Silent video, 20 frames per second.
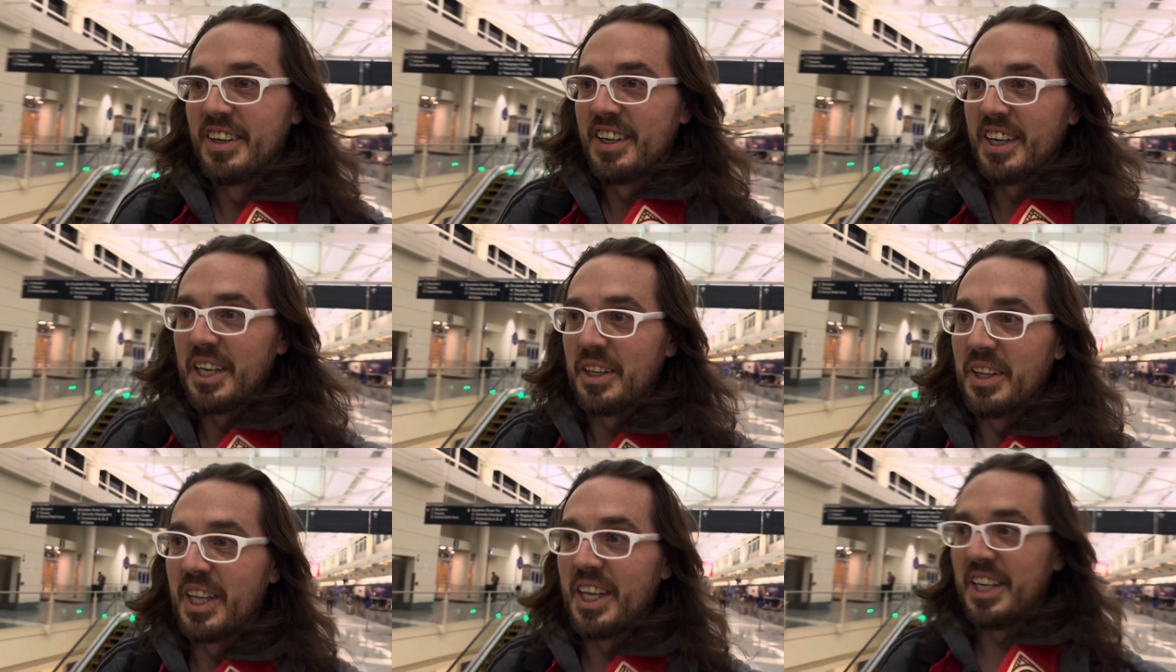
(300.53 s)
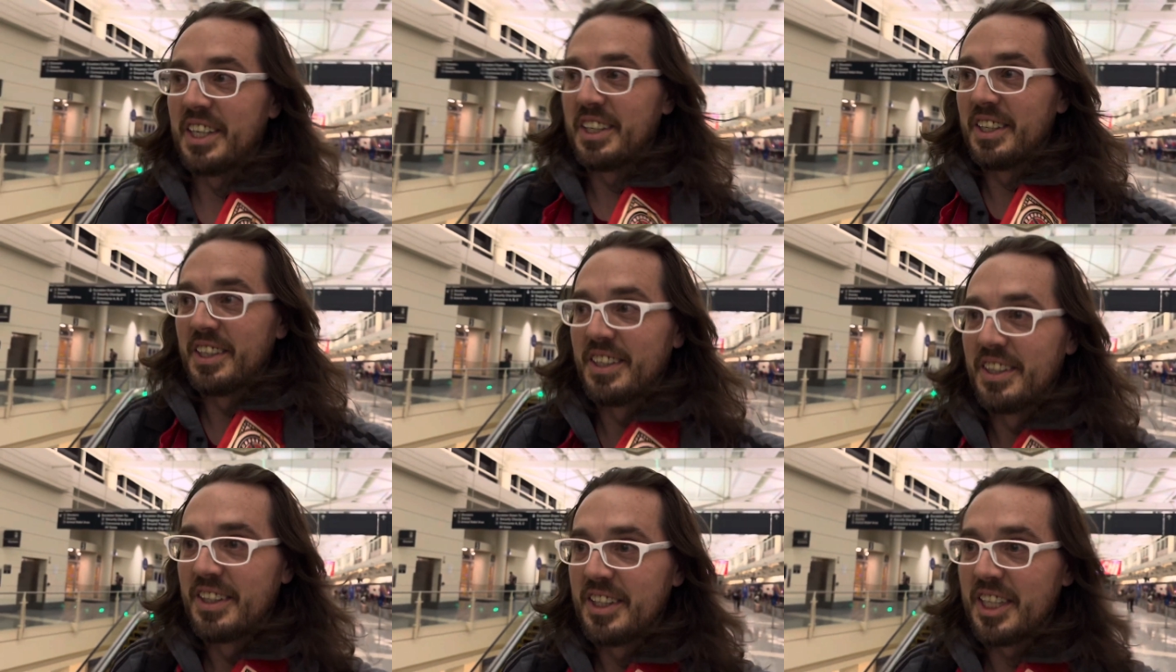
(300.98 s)
and
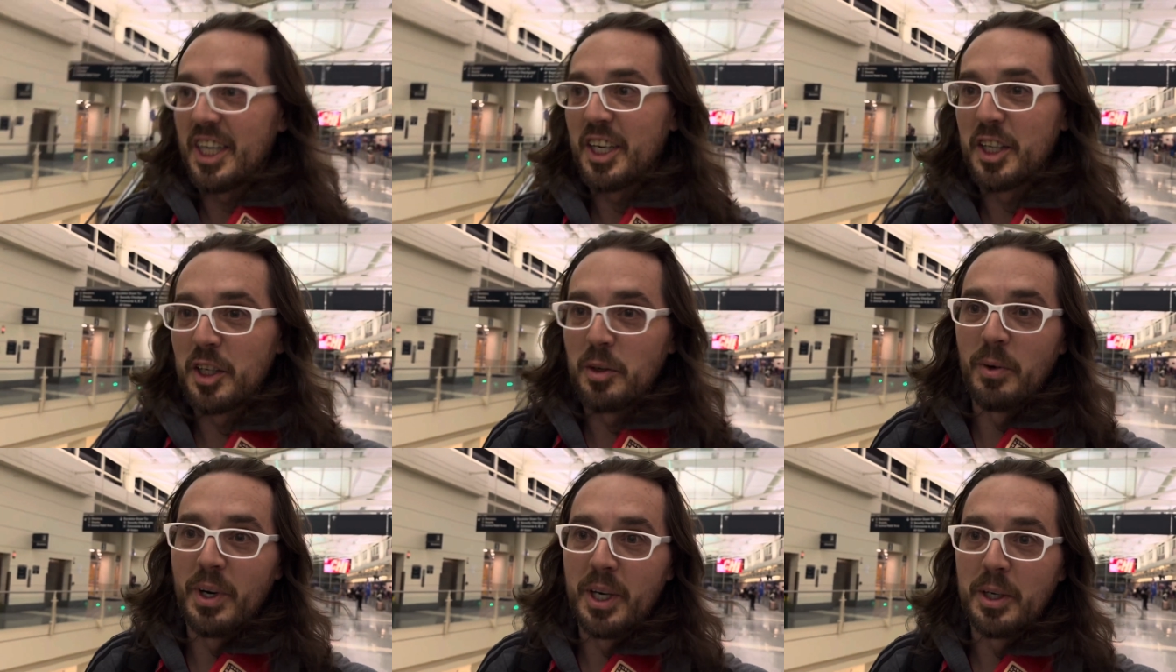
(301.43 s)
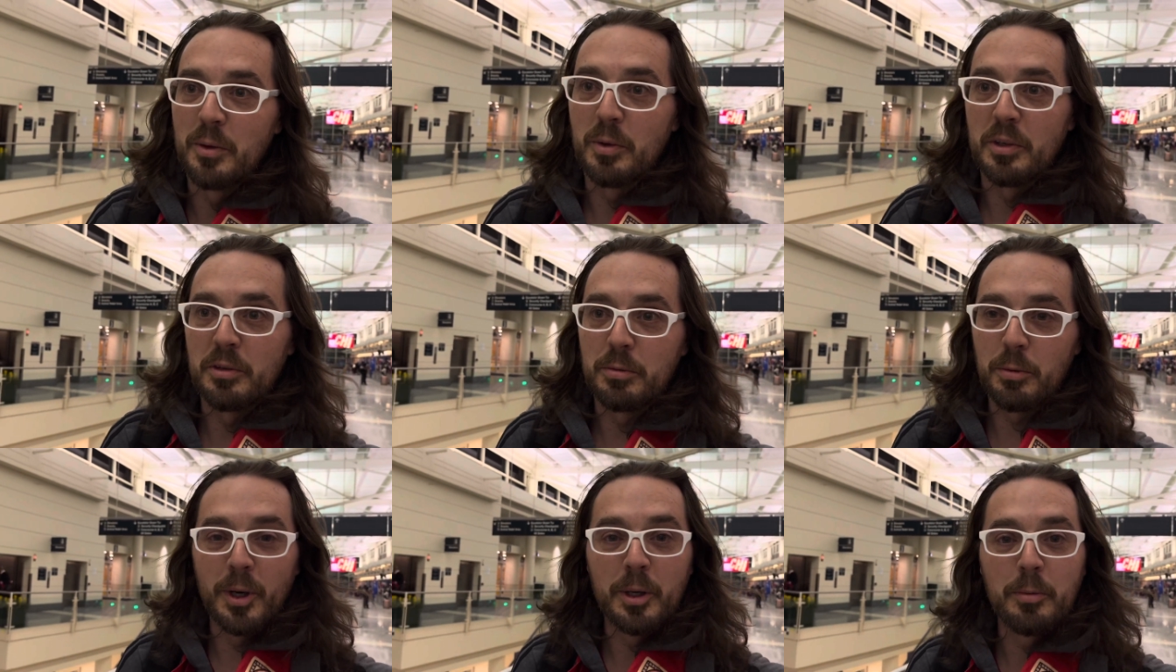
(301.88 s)
then the other one
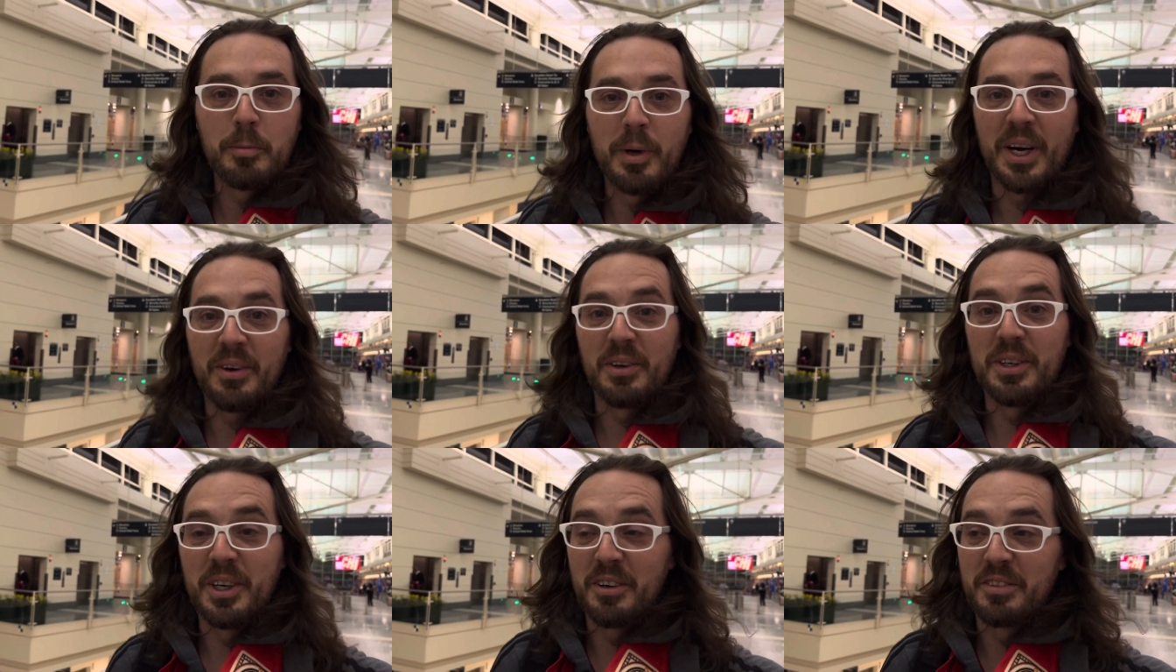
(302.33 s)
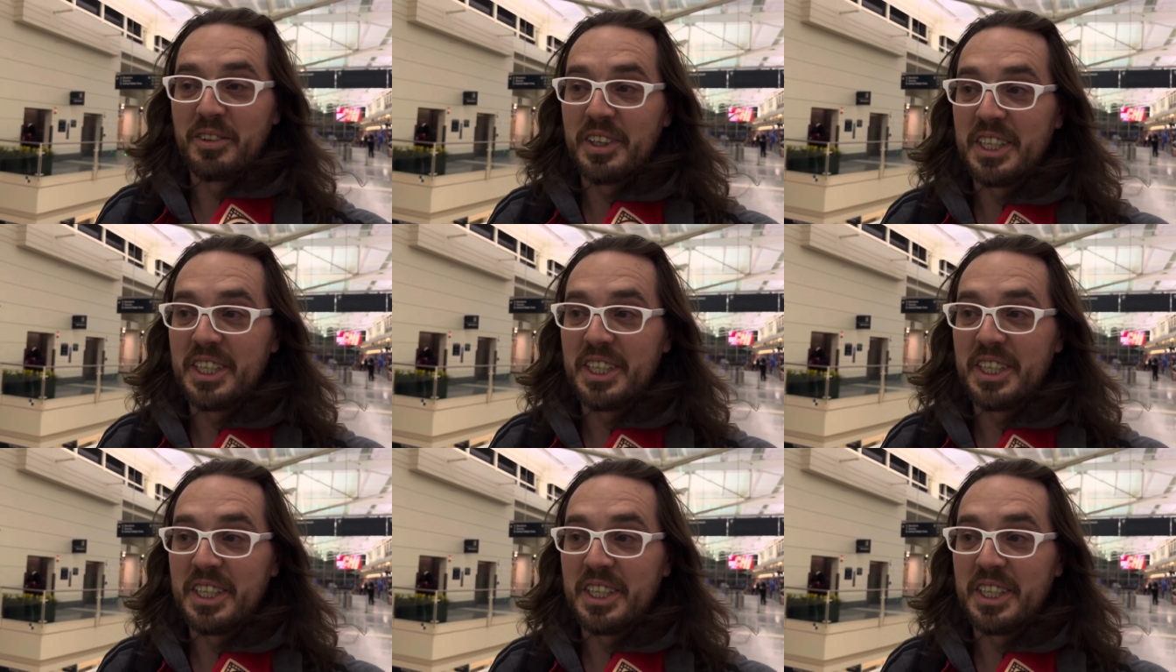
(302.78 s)
was one pound over.